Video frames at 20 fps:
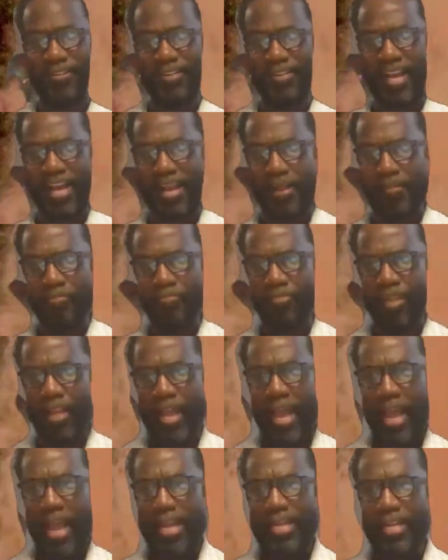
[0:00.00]
Okay,
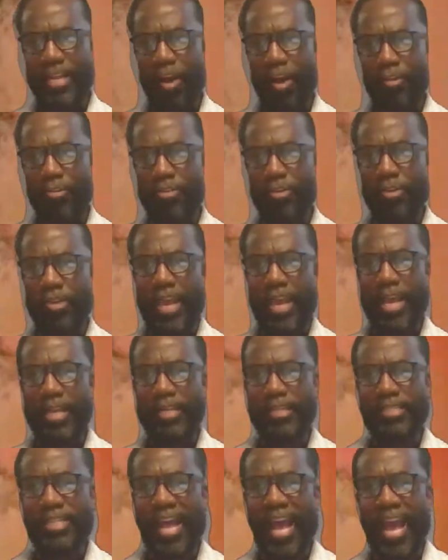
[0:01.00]
and then also you had
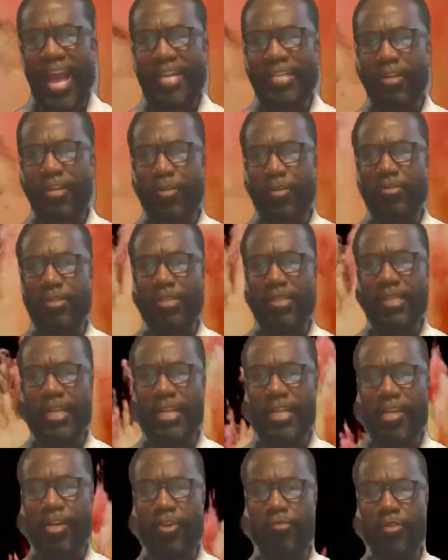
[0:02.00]
to diagnose
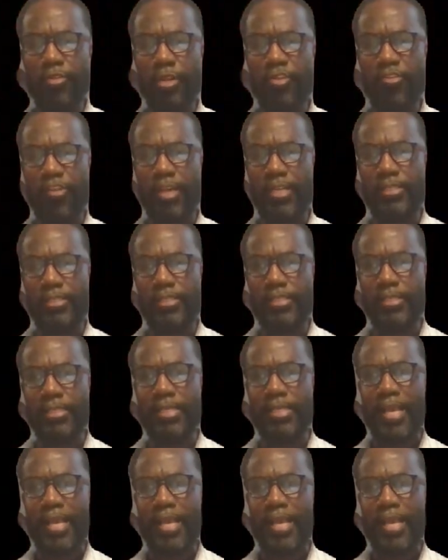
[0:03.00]
linear regression,